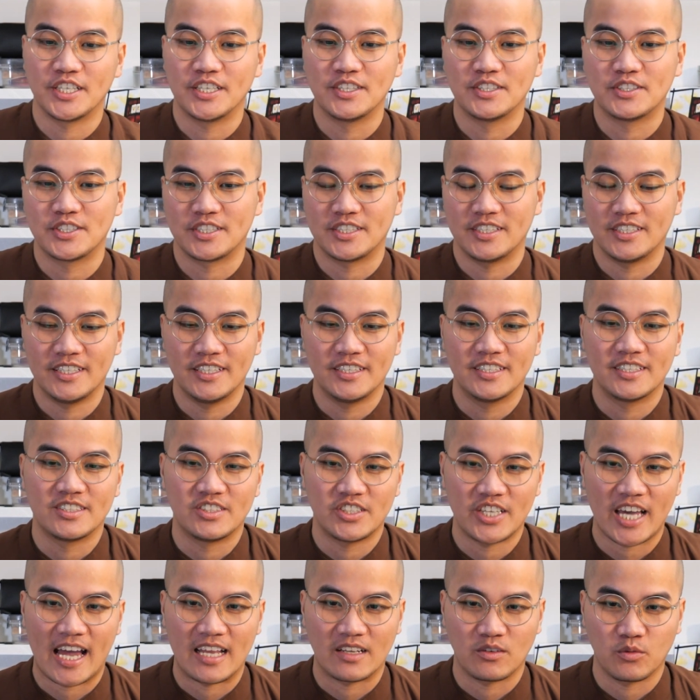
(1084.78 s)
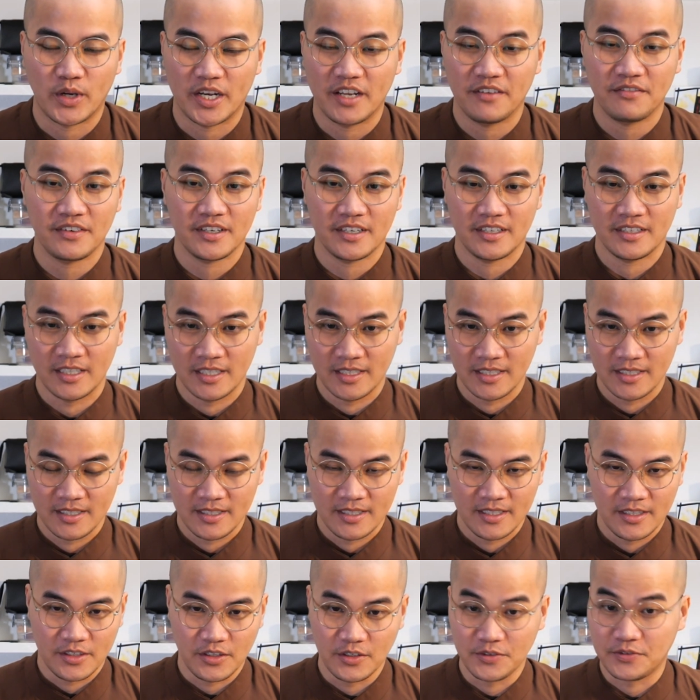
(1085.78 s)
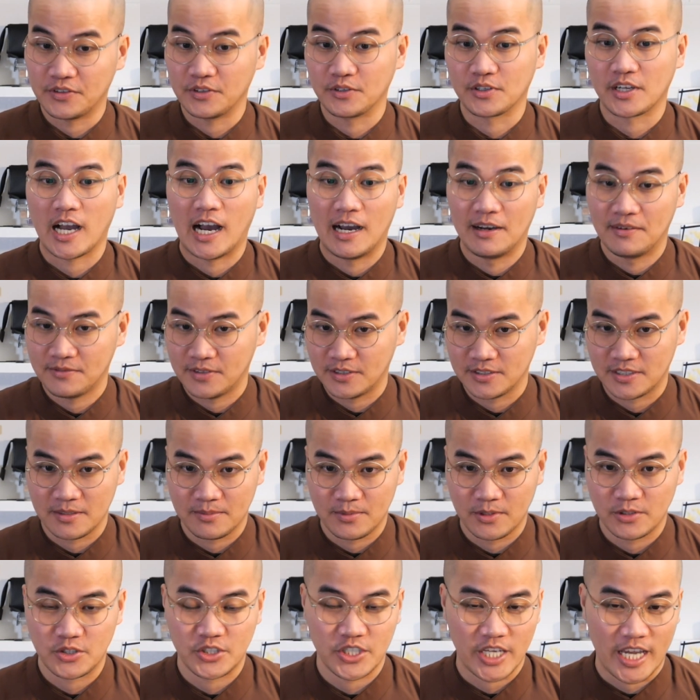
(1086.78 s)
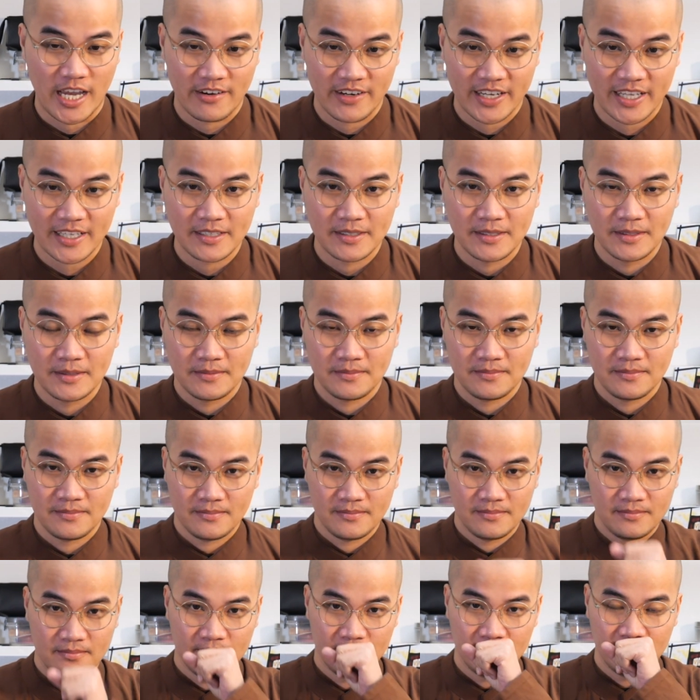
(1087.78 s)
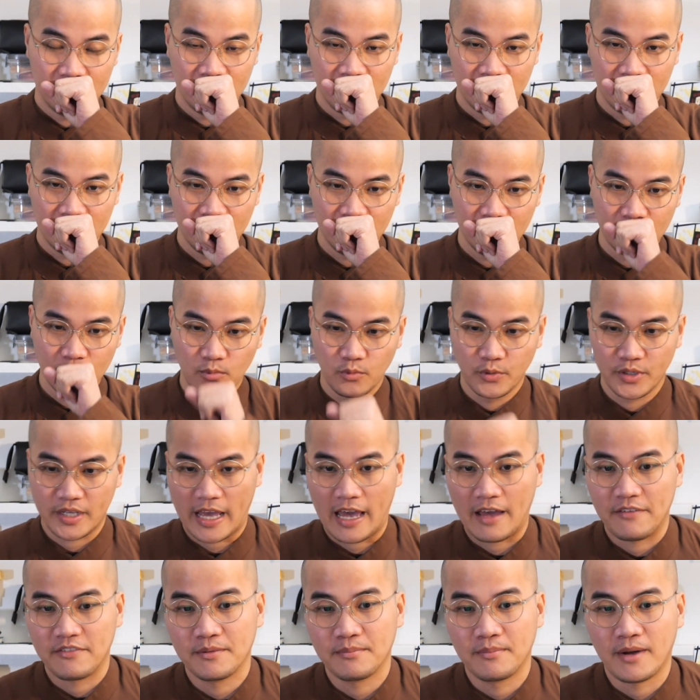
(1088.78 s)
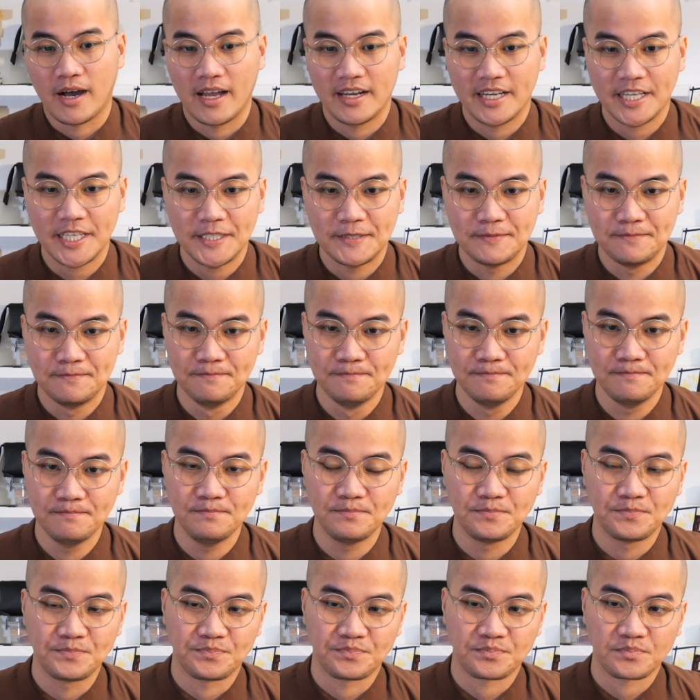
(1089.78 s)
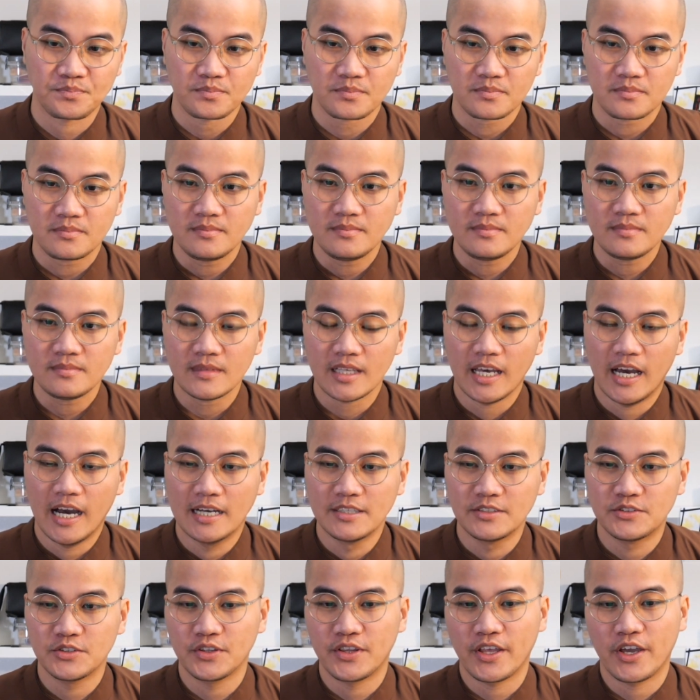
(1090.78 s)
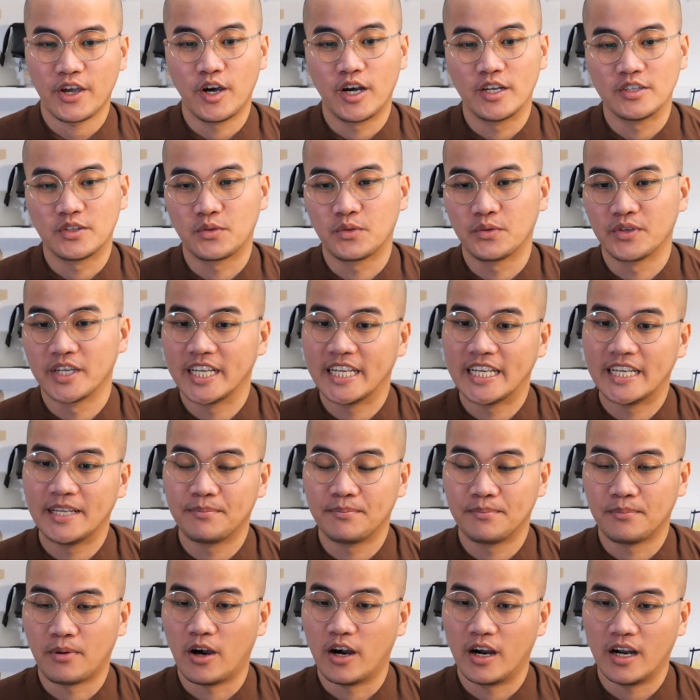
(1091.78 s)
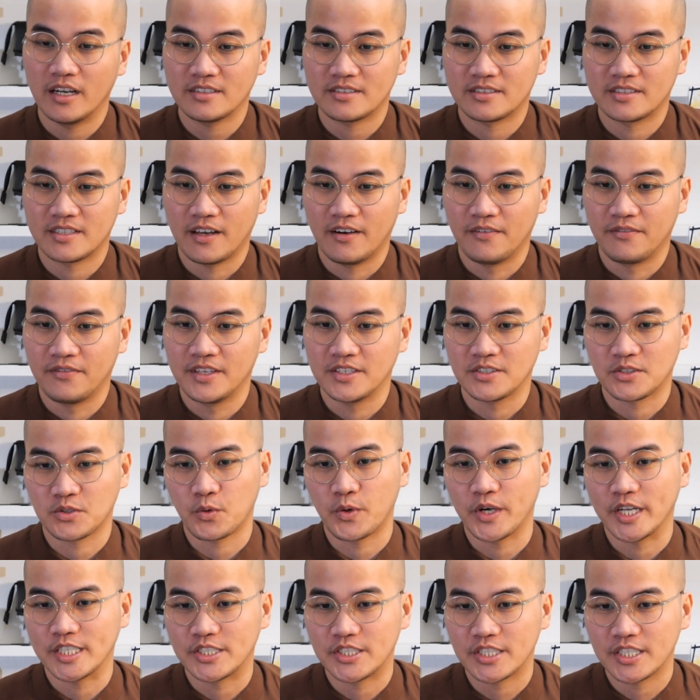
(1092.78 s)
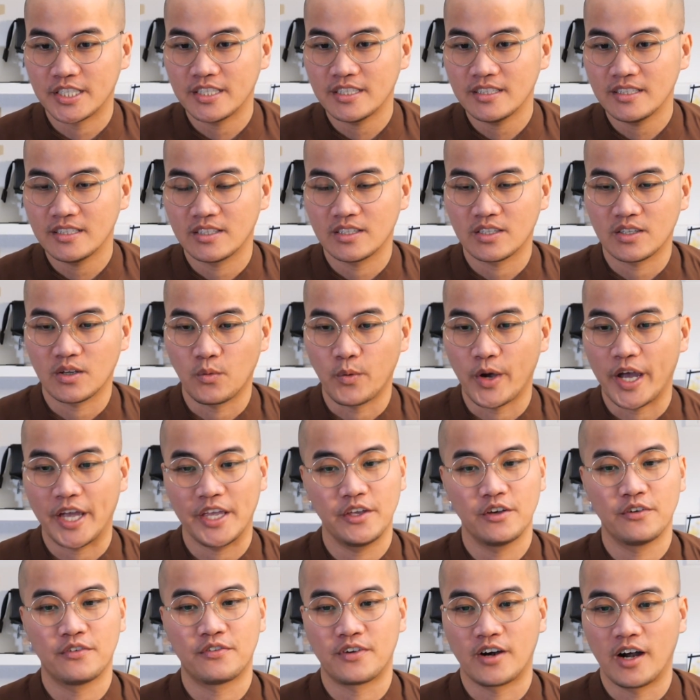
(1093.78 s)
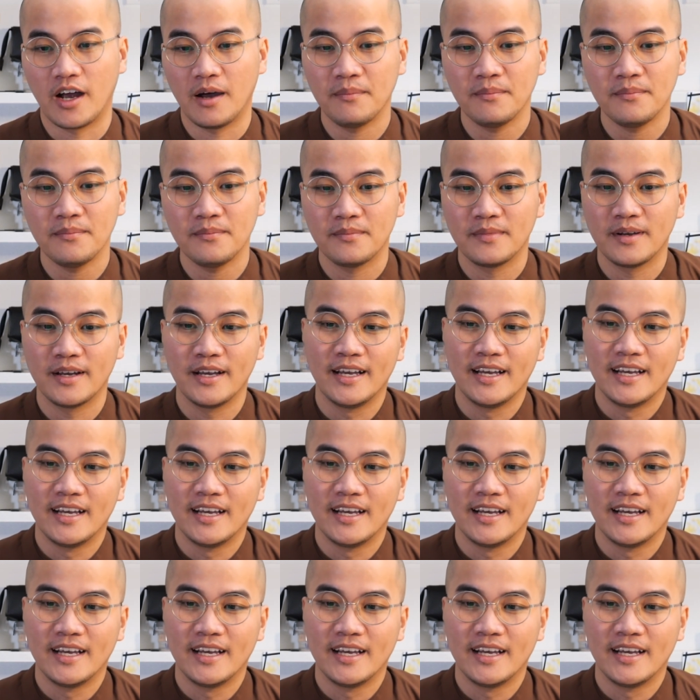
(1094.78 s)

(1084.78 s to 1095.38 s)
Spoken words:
in the chat, whatever you feel comfortable sharing with everybody. So there are 3 parts of this question. Where you're from,